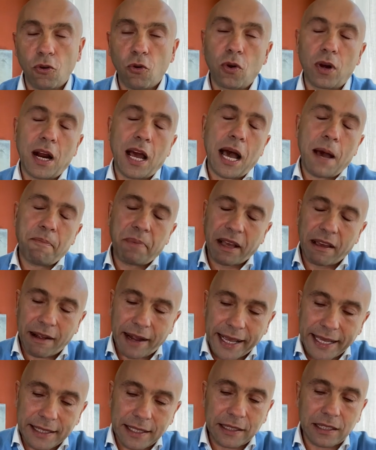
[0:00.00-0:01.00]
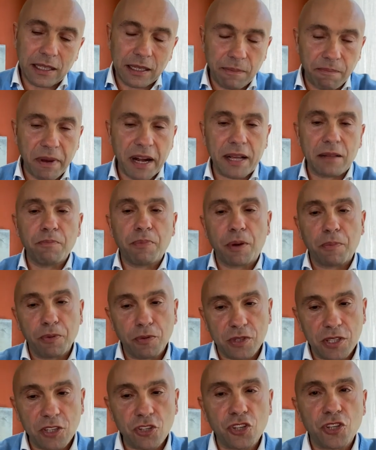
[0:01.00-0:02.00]
or upgraded the brand
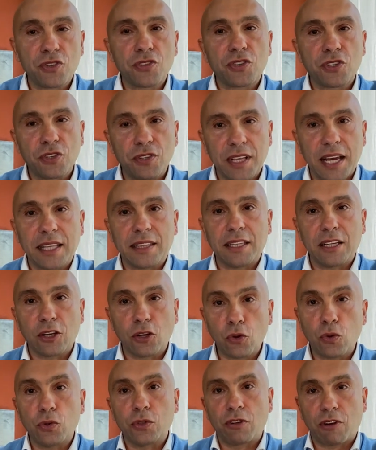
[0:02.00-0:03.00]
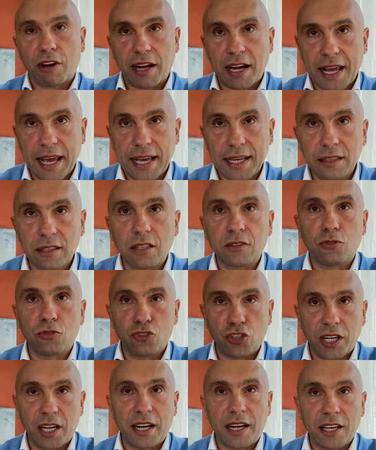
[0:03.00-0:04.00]
proposition so that it could relate
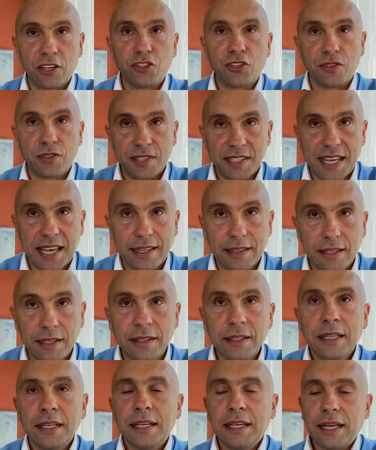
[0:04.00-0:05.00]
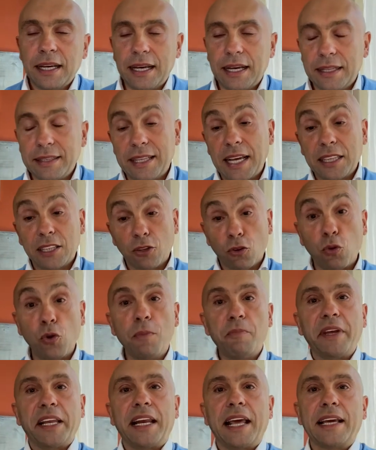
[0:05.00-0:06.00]
to Generation Z. that
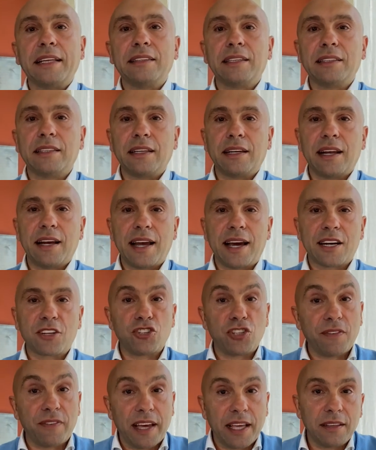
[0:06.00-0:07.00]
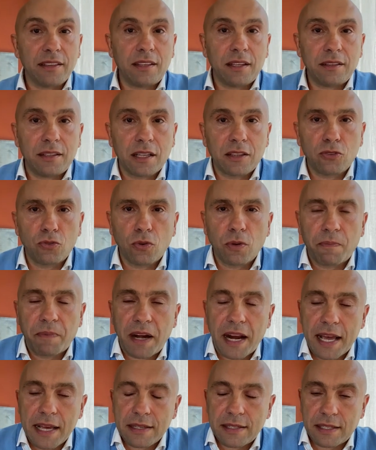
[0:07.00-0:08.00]
culminated in a large event that took
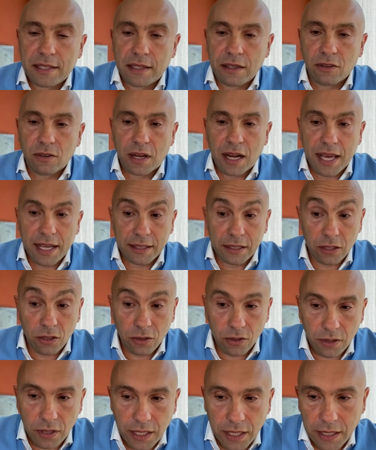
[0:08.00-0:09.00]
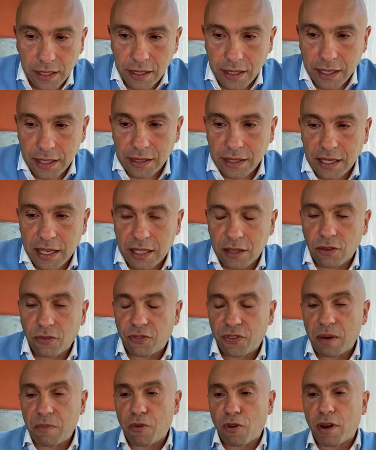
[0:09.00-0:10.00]
place in Orlando at the end
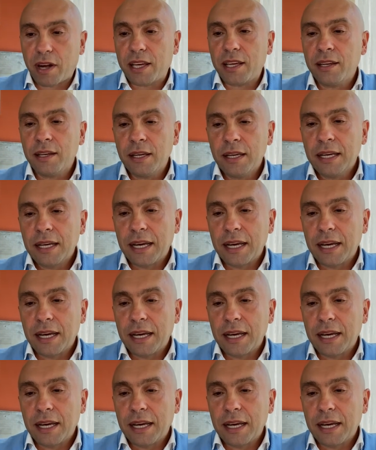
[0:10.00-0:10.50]
of February